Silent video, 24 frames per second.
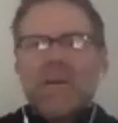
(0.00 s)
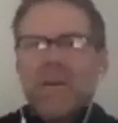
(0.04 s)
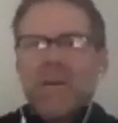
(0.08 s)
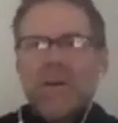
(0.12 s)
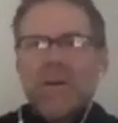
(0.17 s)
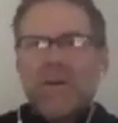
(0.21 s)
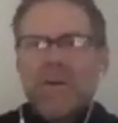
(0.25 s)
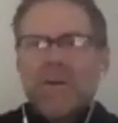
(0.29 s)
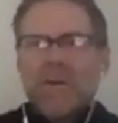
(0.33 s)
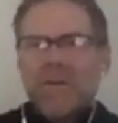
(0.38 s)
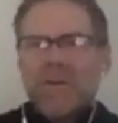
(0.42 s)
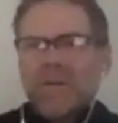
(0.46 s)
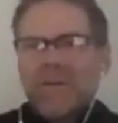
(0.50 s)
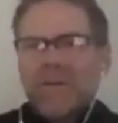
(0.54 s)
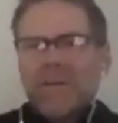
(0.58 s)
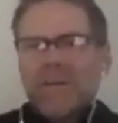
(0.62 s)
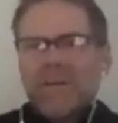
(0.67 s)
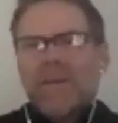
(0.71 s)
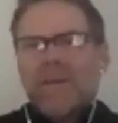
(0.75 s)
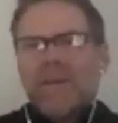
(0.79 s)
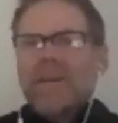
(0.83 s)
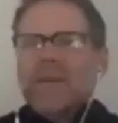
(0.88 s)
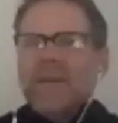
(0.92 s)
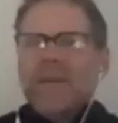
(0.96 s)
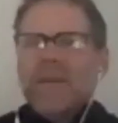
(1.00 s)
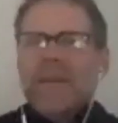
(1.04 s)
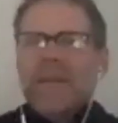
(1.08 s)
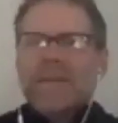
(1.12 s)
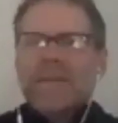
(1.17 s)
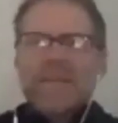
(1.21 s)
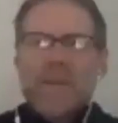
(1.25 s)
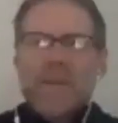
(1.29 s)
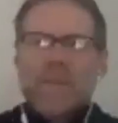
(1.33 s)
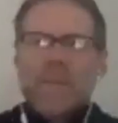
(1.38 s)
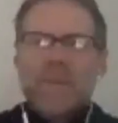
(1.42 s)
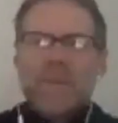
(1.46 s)
all,
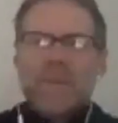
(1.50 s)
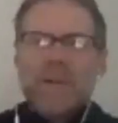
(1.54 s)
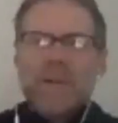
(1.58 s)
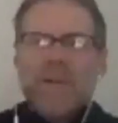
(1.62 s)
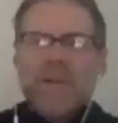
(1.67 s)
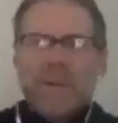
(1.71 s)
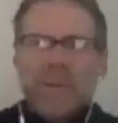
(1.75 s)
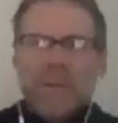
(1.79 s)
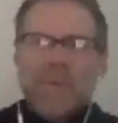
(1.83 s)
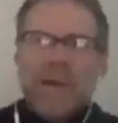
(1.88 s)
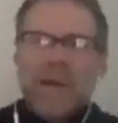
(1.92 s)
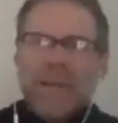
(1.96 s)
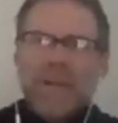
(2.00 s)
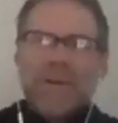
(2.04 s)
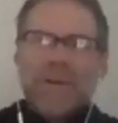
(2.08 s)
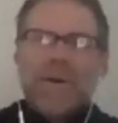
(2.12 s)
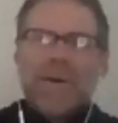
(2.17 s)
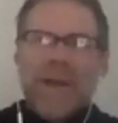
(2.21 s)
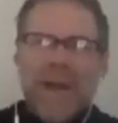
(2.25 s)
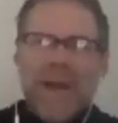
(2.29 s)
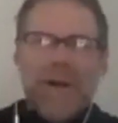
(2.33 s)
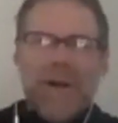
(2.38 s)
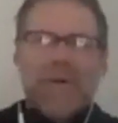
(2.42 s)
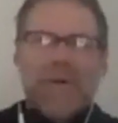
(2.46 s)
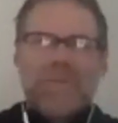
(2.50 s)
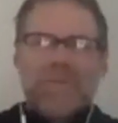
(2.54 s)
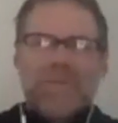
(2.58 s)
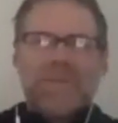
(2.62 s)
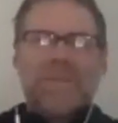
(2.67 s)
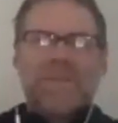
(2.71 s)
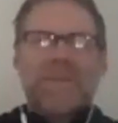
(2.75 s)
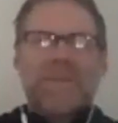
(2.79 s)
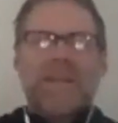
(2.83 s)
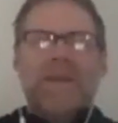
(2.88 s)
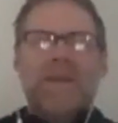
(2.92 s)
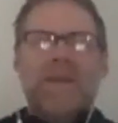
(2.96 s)
except here in my little
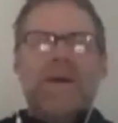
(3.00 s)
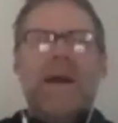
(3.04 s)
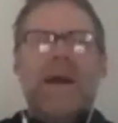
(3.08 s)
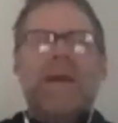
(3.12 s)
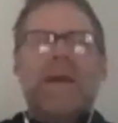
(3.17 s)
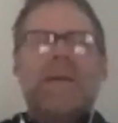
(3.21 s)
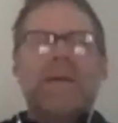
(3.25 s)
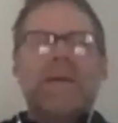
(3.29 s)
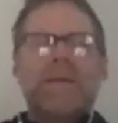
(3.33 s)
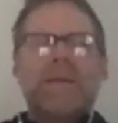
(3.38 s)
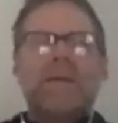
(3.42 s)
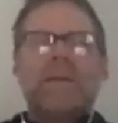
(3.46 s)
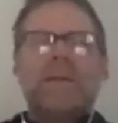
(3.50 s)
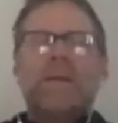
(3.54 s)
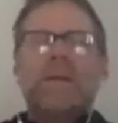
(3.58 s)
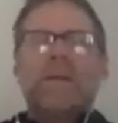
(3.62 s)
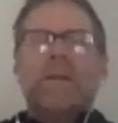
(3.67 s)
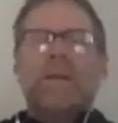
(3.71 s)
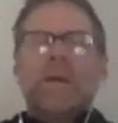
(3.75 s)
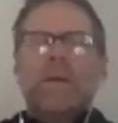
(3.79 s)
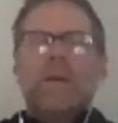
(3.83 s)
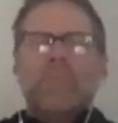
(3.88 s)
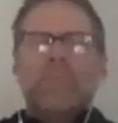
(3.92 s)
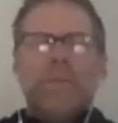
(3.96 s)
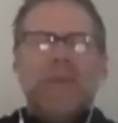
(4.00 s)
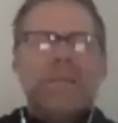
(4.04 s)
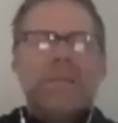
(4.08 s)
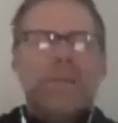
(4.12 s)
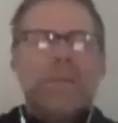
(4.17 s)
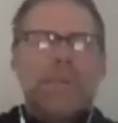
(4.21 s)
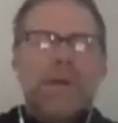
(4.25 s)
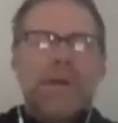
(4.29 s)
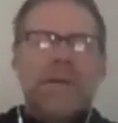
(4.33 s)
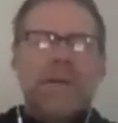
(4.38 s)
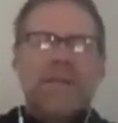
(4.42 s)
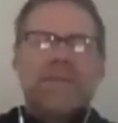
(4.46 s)
house. You know, mm-hmm. I can mm-hmm. be
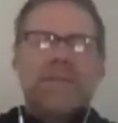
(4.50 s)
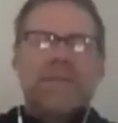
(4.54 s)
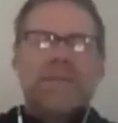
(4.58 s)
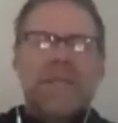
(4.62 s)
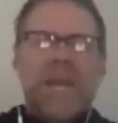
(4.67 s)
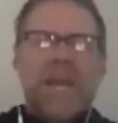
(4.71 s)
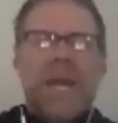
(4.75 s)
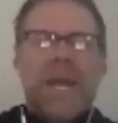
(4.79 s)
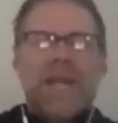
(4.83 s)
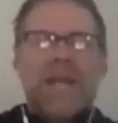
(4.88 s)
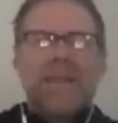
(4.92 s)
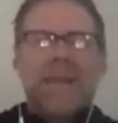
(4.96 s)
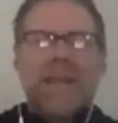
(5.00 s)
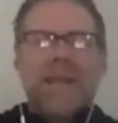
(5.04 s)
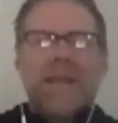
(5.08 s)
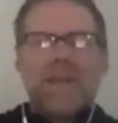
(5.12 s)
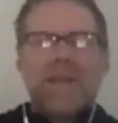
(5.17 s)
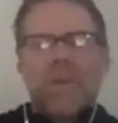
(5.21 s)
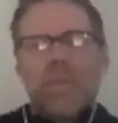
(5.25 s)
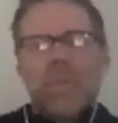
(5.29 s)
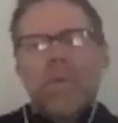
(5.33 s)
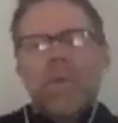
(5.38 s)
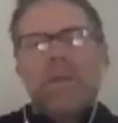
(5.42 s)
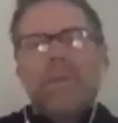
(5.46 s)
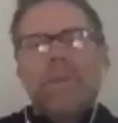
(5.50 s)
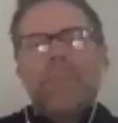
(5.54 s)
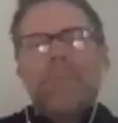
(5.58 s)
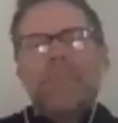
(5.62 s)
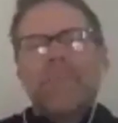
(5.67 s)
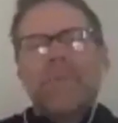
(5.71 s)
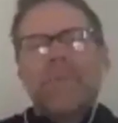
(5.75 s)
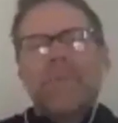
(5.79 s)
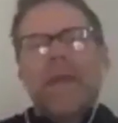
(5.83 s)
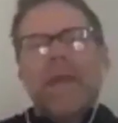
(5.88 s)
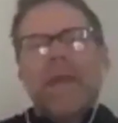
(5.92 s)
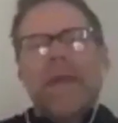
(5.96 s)
the best dad that I can be,
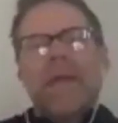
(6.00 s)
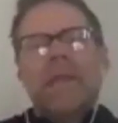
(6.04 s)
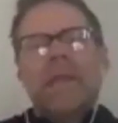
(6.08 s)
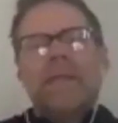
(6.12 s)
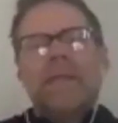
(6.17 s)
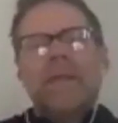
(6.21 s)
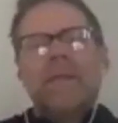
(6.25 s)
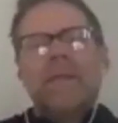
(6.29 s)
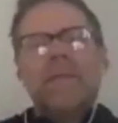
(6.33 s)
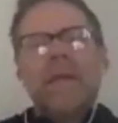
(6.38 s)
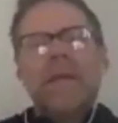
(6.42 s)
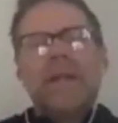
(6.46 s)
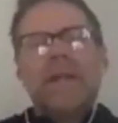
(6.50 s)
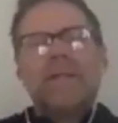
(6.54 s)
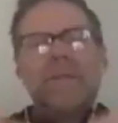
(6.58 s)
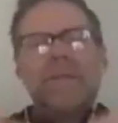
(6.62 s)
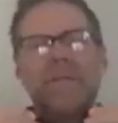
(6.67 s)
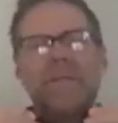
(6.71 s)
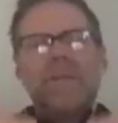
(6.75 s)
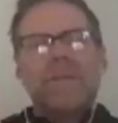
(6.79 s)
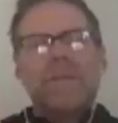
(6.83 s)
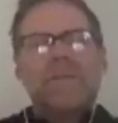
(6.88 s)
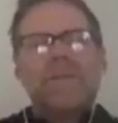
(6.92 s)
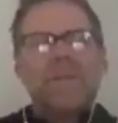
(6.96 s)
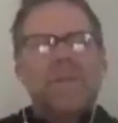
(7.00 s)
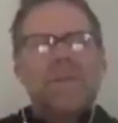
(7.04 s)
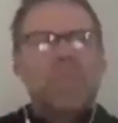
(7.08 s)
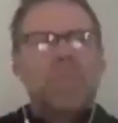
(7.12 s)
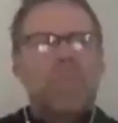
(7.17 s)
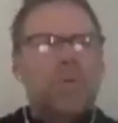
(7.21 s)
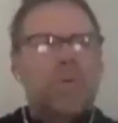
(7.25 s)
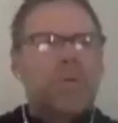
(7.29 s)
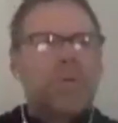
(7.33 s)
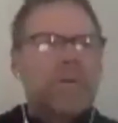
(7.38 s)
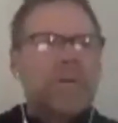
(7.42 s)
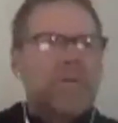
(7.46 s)
mm. and that's just as
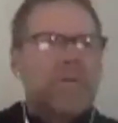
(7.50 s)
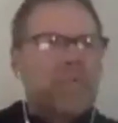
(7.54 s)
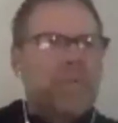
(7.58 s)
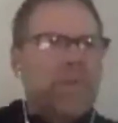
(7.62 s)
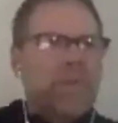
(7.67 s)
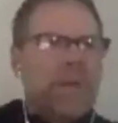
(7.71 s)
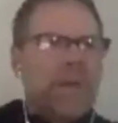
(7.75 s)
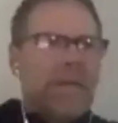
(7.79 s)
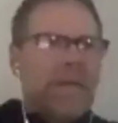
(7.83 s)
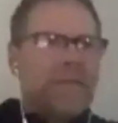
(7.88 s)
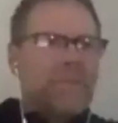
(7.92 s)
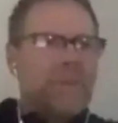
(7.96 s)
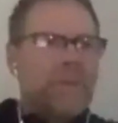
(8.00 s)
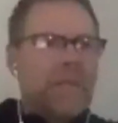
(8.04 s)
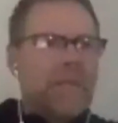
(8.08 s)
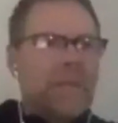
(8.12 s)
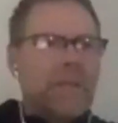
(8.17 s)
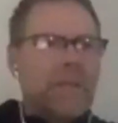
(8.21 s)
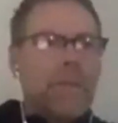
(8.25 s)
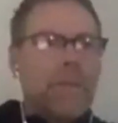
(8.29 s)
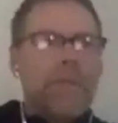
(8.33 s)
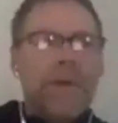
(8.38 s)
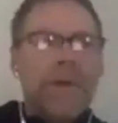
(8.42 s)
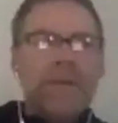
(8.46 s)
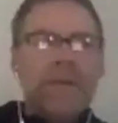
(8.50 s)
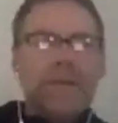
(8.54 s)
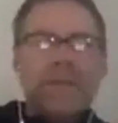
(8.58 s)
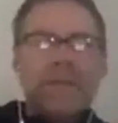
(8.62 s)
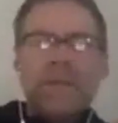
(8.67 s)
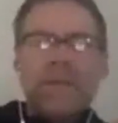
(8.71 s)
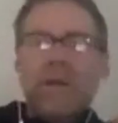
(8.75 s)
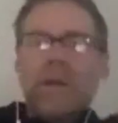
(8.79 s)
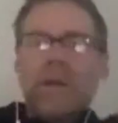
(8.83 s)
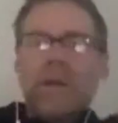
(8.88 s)
important as being the best